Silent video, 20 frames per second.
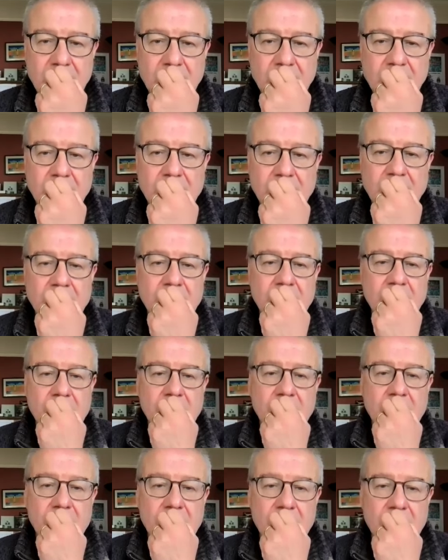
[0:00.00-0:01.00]

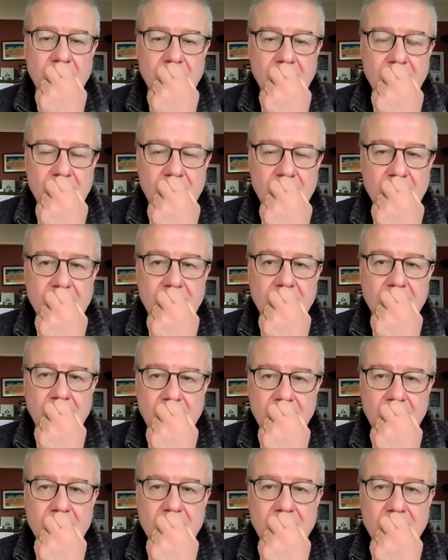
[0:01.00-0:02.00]

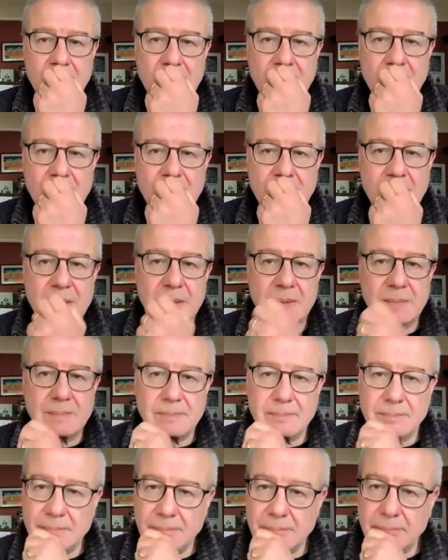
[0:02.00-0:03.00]

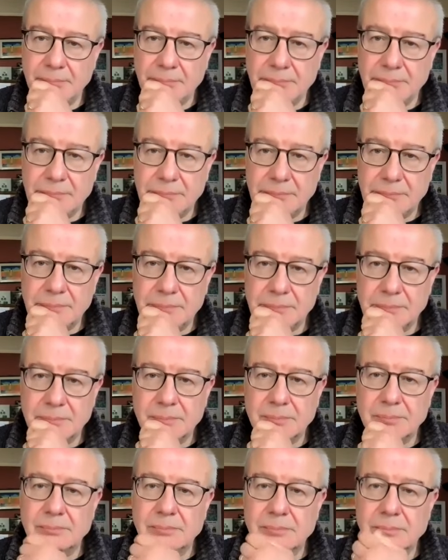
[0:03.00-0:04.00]

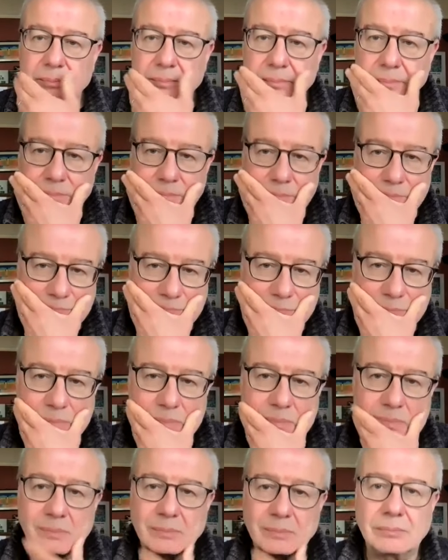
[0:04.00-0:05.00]

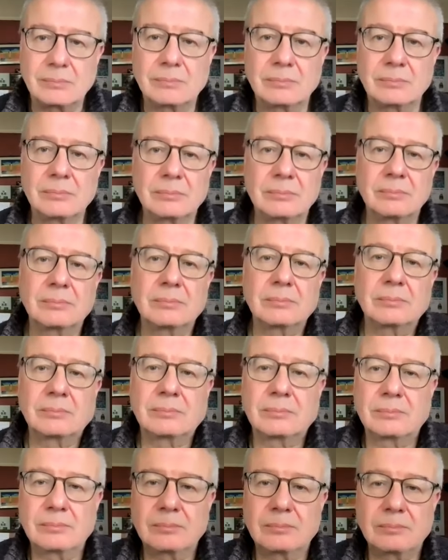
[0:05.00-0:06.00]

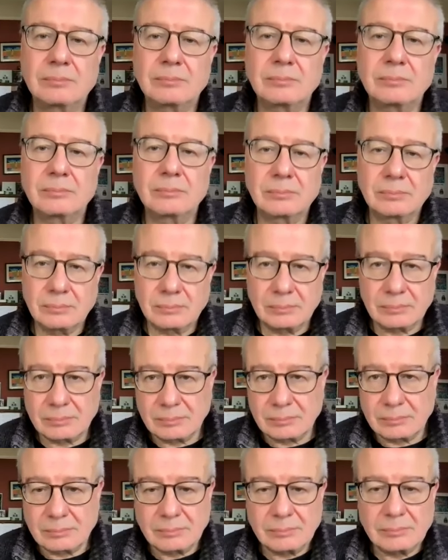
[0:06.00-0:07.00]

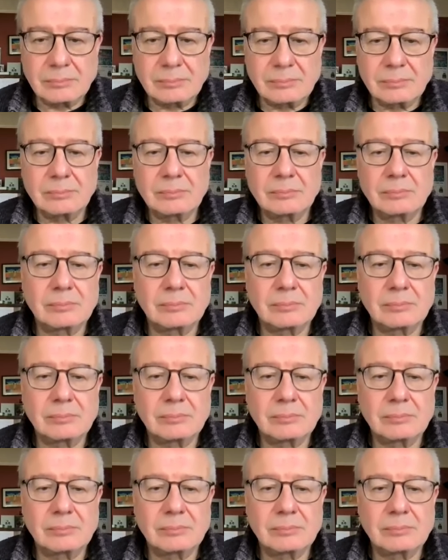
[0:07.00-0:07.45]
The person shown says nothing.